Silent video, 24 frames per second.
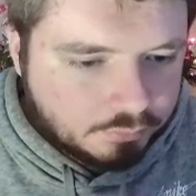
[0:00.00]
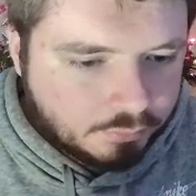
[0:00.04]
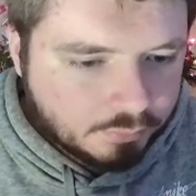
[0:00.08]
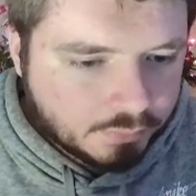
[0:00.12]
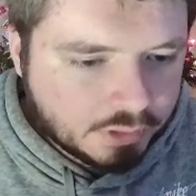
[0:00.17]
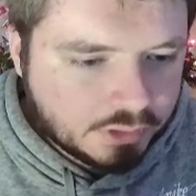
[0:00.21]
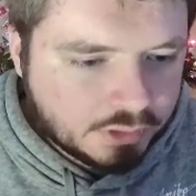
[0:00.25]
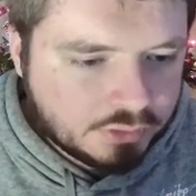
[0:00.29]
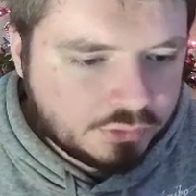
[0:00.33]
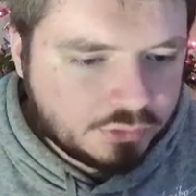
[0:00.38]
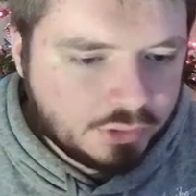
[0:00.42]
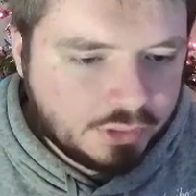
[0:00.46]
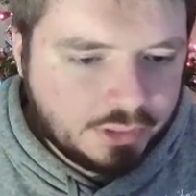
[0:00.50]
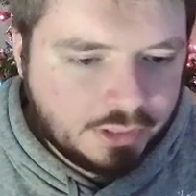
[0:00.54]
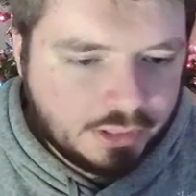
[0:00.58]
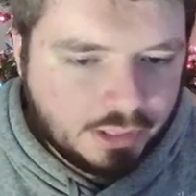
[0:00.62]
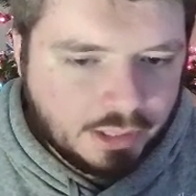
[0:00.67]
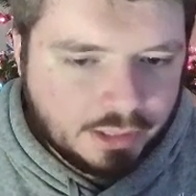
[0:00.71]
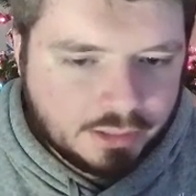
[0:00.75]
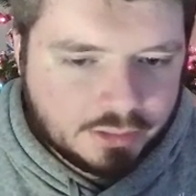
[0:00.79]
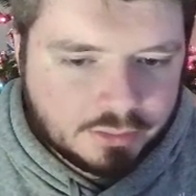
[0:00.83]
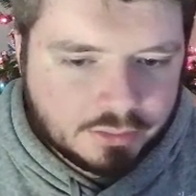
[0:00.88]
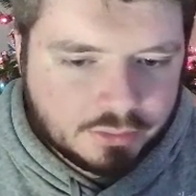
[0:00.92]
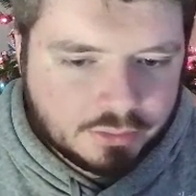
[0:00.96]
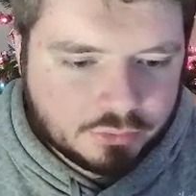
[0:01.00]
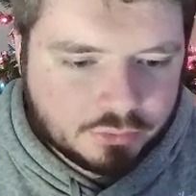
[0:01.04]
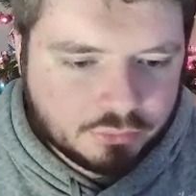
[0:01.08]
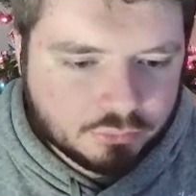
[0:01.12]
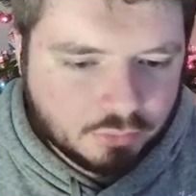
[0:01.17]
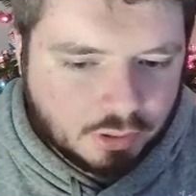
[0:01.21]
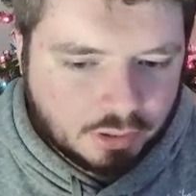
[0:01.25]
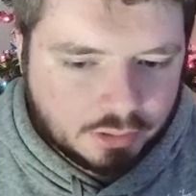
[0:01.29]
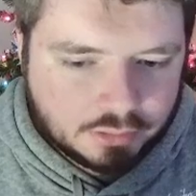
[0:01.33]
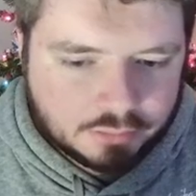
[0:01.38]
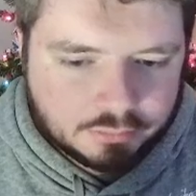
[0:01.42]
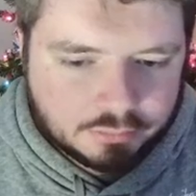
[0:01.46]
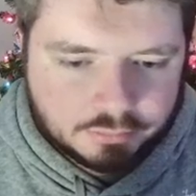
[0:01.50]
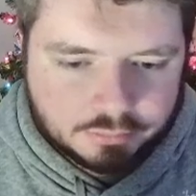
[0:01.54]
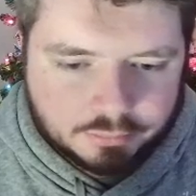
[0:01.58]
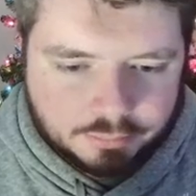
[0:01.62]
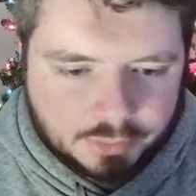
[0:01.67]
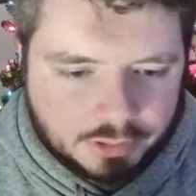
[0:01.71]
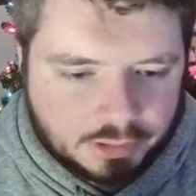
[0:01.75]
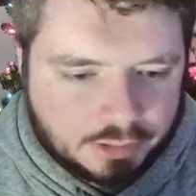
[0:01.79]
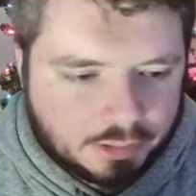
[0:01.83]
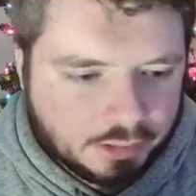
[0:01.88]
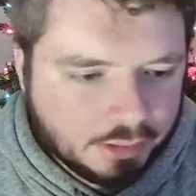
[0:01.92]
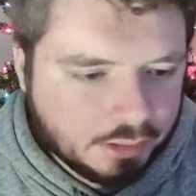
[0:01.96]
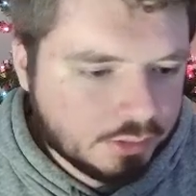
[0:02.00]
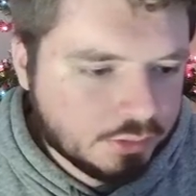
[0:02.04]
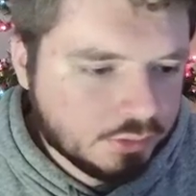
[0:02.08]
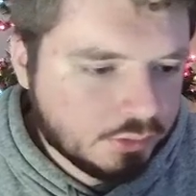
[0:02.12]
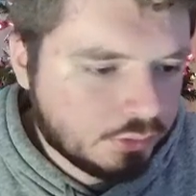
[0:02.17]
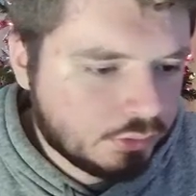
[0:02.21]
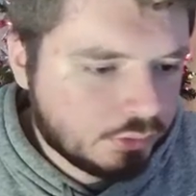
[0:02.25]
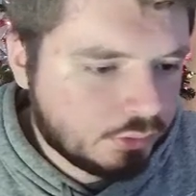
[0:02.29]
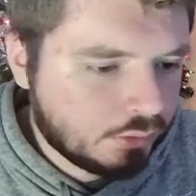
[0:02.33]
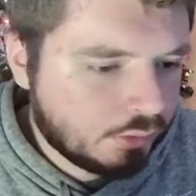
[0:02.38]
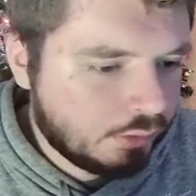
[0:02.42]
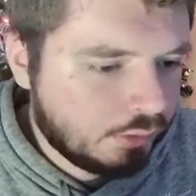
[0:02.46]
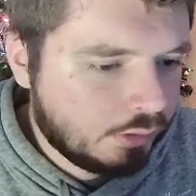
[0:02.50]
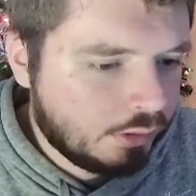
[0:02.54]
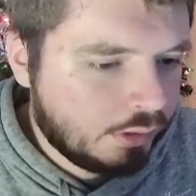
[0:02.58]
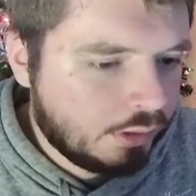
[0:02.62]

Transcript: See the end of this run, because,